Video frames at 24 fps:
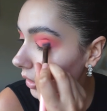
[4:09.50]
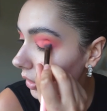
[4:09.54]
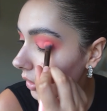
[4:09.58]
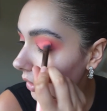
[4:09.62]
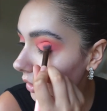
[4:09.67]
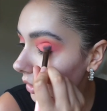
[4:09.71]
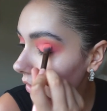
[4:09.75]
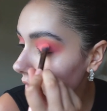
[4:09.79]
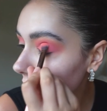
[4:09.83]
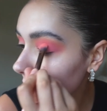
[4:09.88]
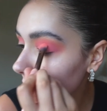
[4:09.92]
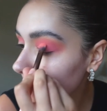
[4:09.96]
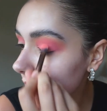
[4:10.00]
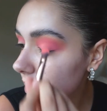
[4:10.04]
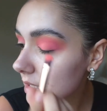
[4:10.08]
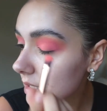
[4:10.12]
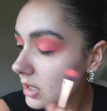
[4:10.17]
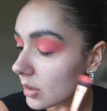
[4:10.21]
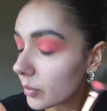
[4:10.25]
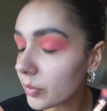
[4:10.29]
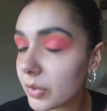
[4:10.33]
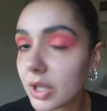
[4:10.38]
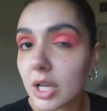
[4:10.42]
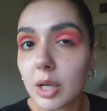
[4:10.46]
although it's
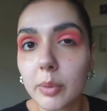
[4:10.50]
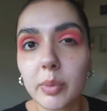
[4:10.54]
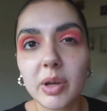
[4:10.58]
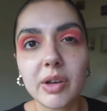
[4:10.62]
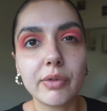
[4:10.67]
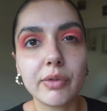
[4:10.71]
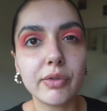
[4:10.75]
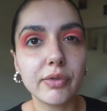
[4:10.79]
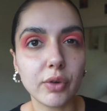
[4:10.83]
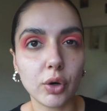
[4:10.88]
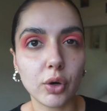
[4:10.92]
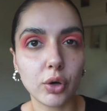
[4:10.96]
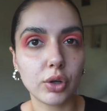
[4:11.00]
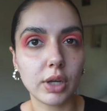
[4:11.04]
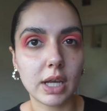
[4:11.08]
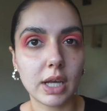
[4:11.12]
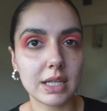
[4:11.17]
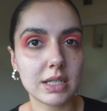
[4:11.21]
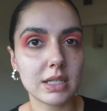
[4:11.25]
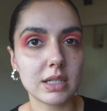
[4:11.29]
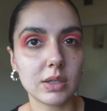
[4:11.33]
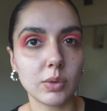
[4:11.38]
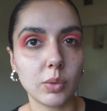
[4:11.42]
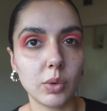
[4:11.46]
something a bit fun, I
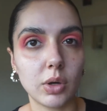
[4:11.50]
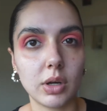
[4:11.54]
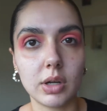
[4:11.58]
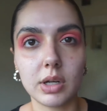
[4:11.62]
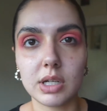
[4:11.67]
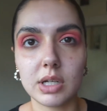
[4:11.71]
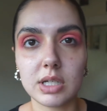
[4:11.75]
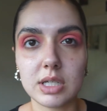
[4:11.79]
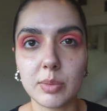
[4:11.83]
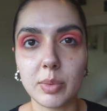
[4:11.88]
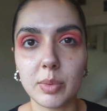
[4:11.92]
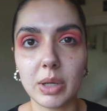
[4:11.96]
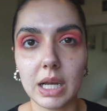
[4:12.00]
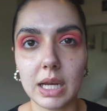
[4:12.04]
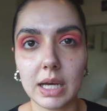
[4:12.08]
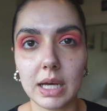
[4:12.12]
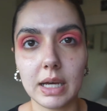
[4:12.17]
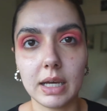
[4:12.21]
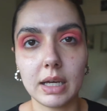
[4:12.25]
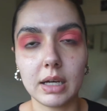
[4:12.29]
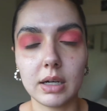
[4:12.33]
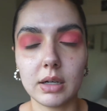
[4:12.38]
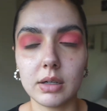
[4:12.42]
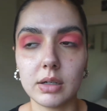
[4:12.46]
still wanted it to be
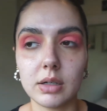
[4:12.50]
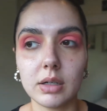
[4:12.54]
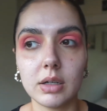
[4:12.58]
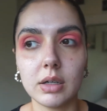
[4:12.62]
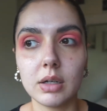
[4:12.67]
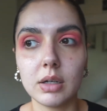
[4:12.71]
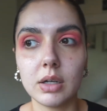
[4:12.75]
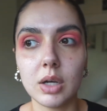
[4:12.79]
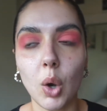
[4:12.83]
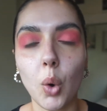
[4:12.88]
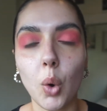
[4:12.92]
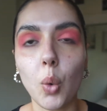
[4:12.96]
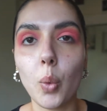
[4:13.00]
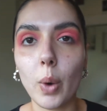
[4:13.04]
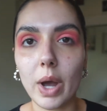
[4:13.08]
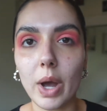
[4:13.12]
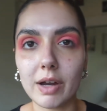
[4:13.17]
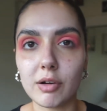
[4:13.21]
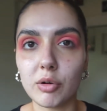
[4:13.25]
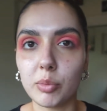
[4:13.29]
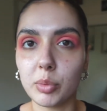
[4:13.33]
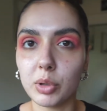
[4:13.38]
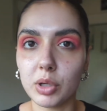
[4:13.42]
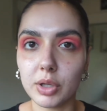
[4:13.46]
like
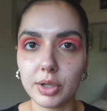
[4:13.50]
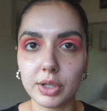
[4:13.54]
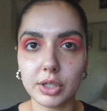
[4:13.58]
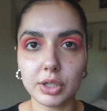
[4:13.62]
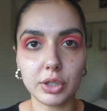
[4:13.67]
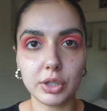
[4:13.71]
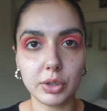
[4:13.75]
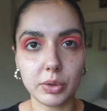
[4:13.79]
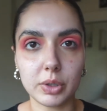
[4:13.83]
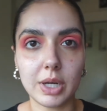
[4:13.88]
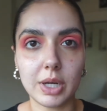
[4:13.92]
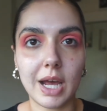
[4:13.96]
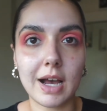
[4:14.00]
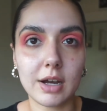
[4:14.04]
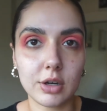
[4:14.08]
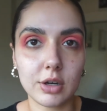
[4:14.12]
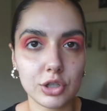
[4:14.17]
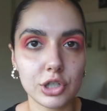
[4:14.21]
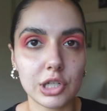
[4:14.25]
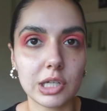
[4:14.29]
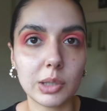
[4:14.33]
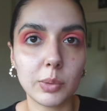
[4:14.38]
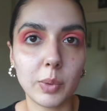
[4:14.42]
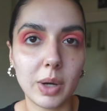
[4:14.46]
wearable, that you could
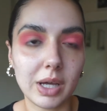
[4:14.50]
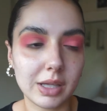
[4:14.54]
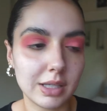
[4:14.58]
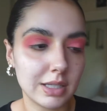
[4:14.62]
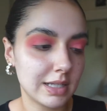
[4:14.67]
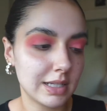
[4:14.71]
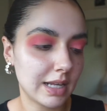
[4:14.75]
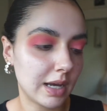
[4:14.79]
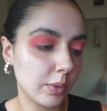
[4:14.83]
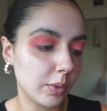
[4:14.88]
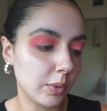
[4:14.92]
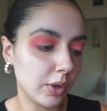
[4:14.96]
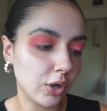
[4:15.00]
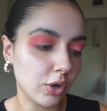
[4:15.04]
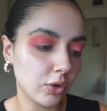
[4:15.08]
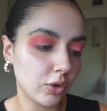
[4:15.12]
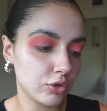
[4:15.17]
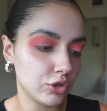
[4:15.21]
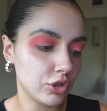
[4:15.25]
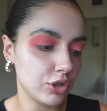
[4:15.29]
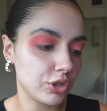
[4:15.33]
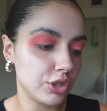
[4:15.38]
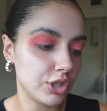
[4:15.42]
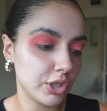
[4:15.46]
actually wear this out and not
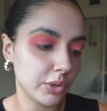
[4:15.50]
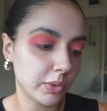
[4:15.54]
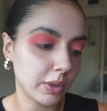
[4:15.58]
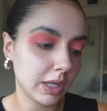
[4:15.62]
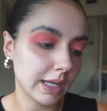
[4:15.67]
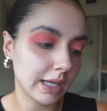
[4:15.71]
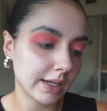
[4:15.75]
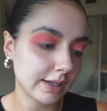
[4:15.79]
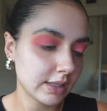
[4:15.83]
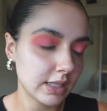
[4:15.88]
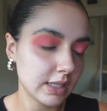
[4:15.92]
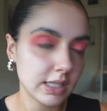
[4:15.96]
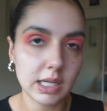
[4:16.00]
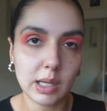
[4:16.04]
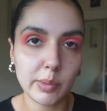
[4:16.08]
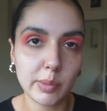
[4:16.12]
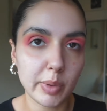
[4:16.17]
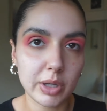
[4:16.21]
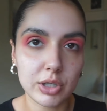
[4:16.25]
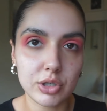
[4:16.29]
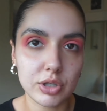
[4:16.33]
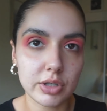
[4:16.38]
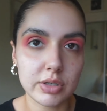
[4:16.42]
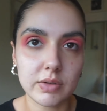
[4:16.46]
just do it like to take
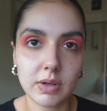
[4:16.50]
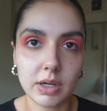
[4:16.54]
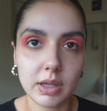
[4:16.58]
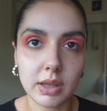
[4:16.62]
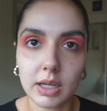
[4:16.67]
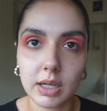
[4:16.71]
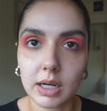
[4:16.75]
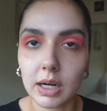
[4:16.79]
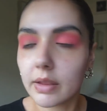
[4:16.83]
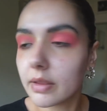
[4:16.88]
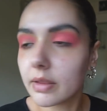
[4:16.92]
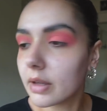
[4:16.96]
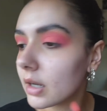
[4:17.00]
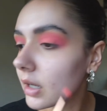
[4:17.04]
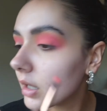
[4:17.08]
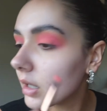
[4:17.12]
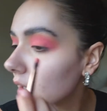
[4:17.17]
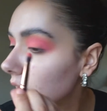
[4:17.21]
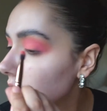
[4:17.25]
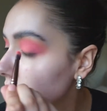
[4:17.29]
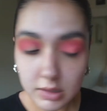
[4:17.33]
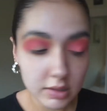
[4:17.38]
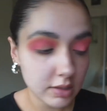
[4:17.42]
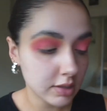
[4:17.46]
pictures or anything like that.
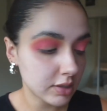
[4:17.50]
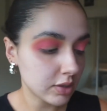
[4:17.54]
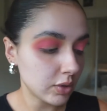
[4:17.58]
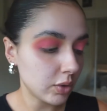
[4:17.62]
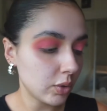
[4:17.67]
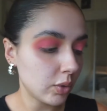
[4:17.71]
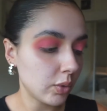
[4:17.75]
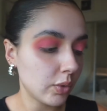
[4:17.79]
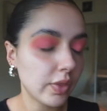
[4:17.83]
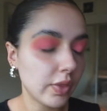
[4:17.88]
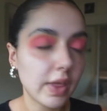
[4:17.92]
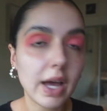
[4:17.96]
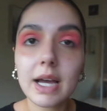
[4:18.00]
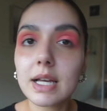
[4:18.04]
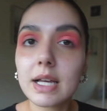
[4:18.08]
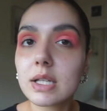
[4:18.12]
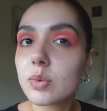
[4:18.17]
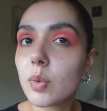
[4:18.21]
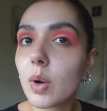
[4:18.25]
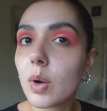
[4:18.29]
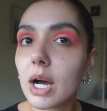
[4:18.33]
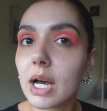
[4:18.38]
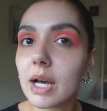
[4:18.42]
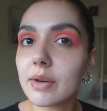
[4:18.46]
So that is
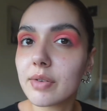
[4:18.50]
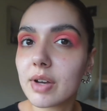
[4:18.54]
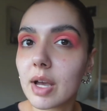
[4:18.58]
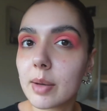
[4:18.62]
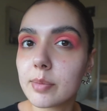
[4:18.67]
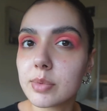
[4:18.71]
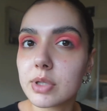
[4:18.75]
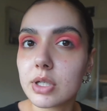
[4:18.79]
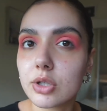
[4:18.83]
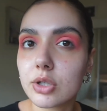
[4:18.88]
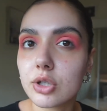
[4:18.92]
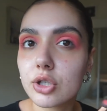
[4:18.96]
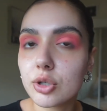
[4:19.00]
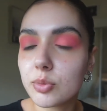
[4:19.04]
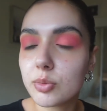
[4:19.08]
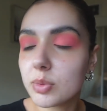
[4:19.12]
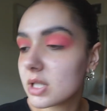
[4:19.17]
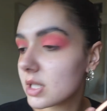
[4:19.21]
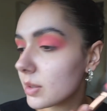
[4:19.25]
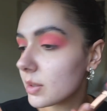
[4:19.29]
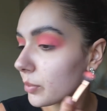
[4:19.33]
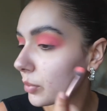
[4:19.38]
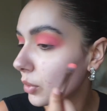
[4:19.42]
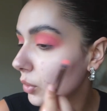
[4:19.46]
why I've kept it super
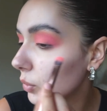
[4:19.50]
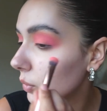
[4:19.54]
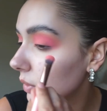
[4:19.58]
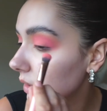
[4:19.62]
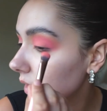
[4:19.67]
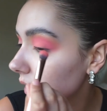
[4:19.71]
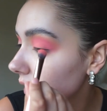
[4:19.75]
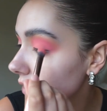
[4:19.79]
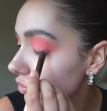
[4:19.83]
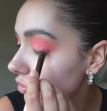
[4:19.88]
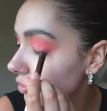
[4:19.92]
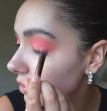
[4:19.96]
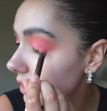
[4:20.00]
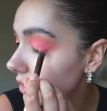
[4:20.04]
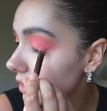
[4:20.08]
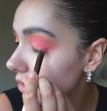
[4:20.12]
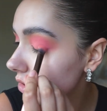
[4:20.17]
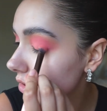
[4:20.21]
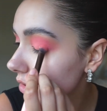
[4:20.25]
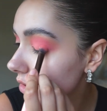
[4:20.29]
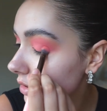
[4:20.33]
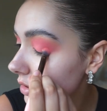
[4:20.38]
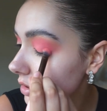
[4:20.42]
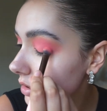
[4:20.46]
simple with literally
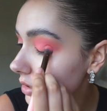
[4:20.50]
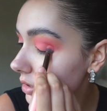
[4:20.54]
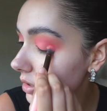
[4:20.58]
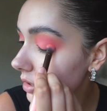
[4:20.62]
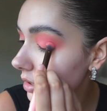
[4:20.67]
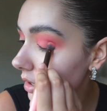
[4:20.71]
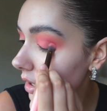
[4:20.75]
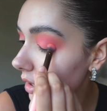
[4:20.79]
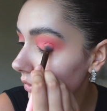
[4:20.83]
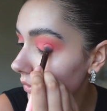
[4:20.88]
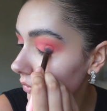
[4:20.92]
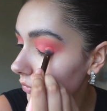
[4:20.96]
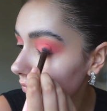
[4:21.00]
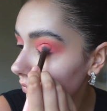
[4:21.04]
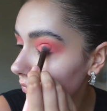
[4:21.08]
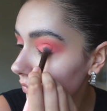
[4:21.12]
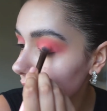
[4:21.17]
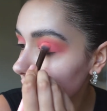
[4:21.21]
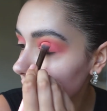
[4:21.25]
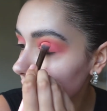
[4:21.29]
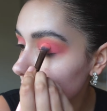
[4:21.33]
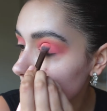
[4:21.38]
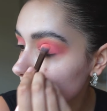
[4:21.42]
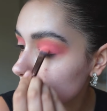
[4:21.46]
just a
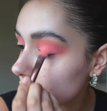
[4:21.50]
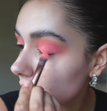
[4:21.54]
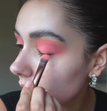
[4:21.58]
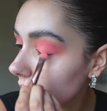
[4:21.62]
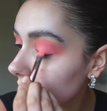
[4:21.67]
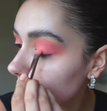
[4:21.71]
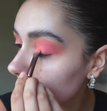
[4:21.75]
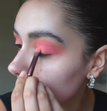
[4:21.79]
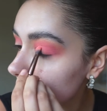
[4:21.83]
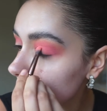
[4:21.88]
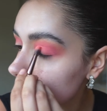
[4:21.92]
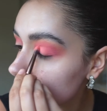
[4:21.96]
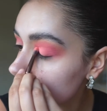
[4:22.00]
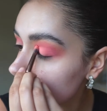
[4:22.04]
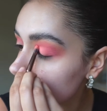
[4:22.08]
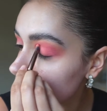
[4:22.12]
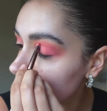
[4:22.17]
few shades.